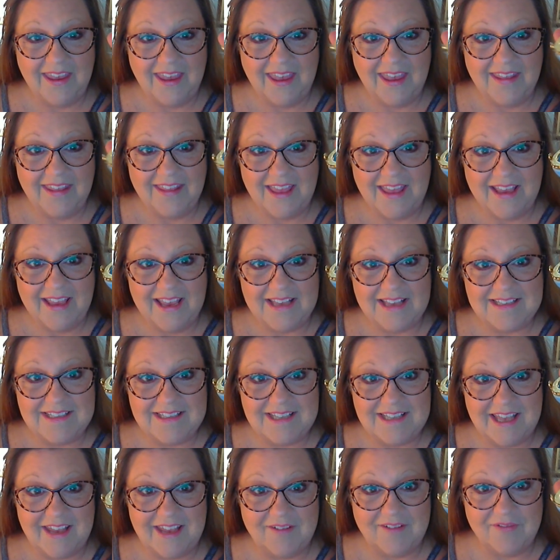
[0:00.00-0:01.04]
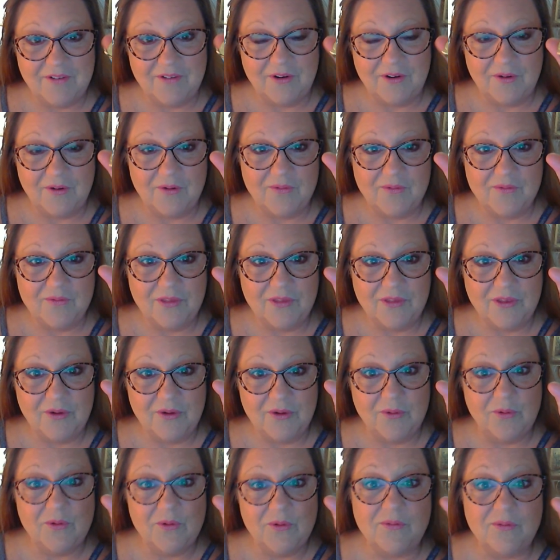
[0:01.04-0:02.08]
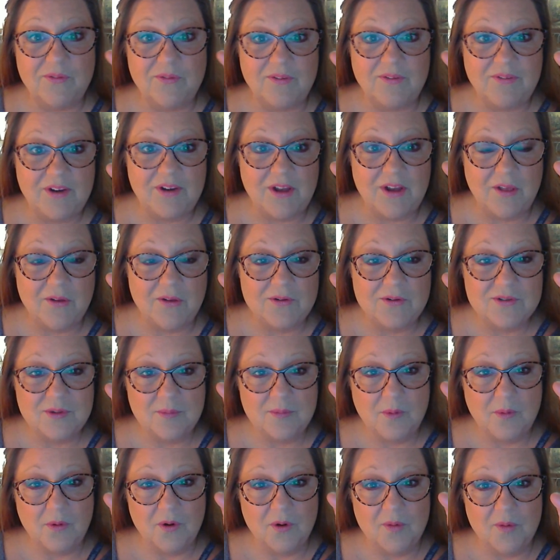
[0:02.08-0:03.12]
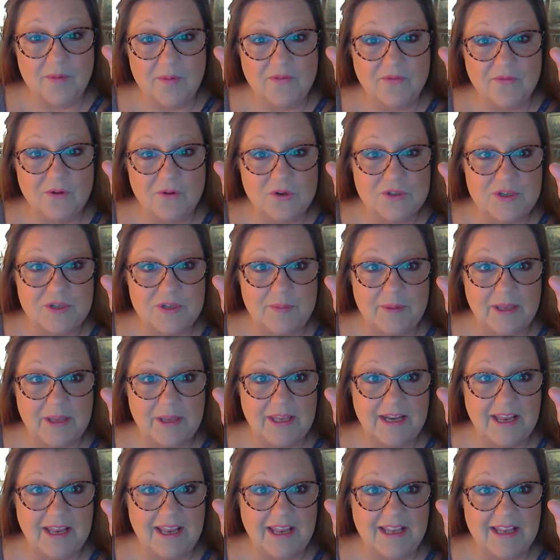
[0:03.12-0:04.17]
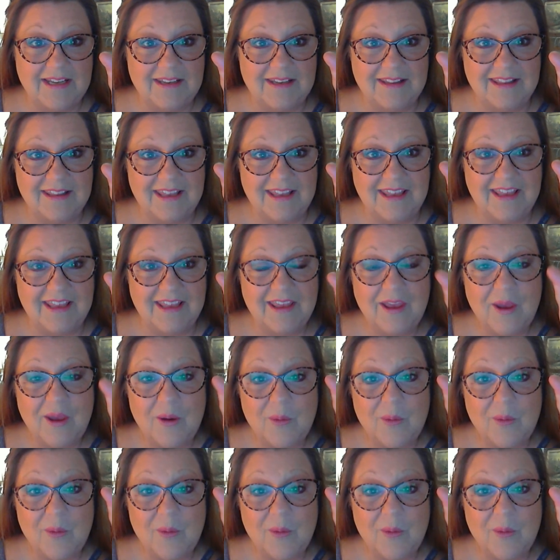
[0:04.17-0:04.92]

And like I said, with an order of $50 or more before shipping and handling,